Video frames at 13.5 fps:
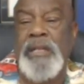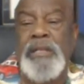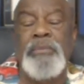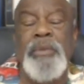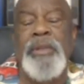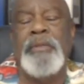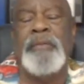
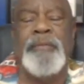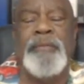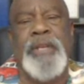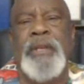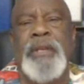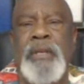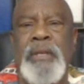
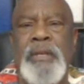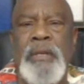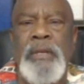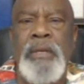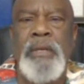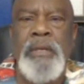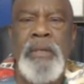Shit.
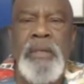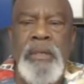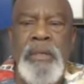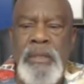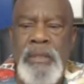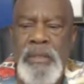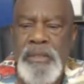
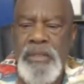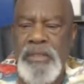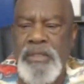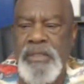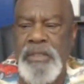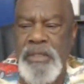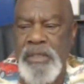Bitch,
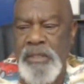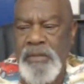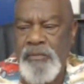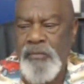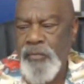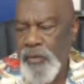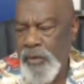if you
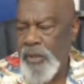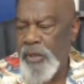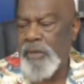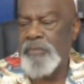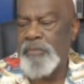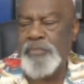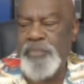don't see
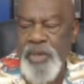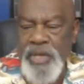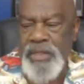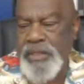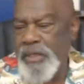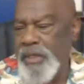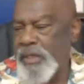you wanna
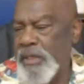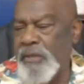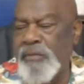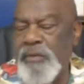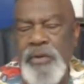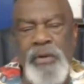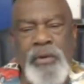fuck with
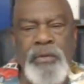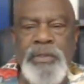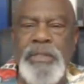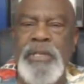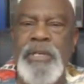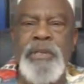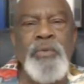me
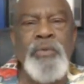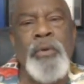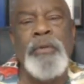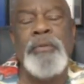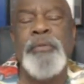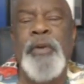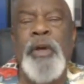
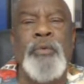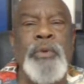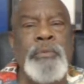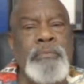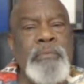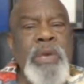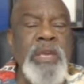in
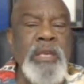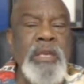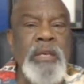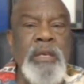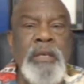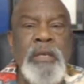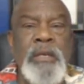under
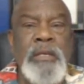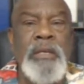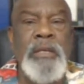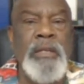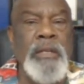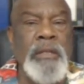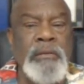5
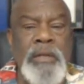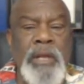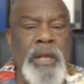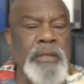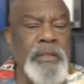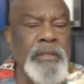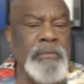minutes,
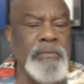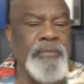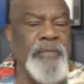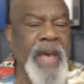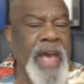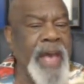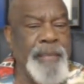
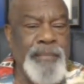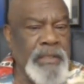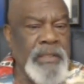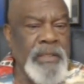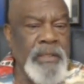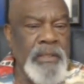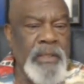you too
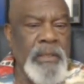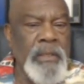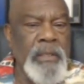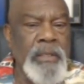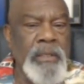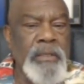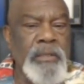slow to
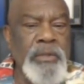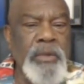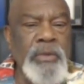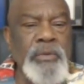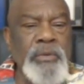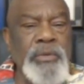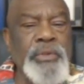fuck with me
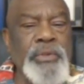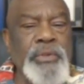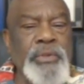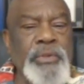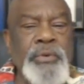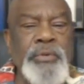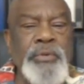
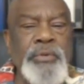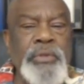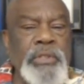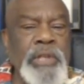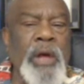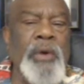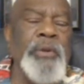anyway.
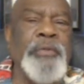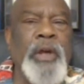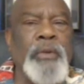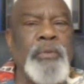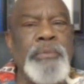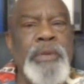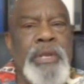
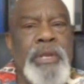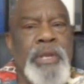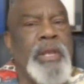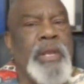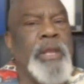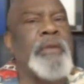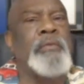I'm
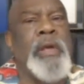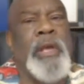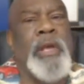leaving.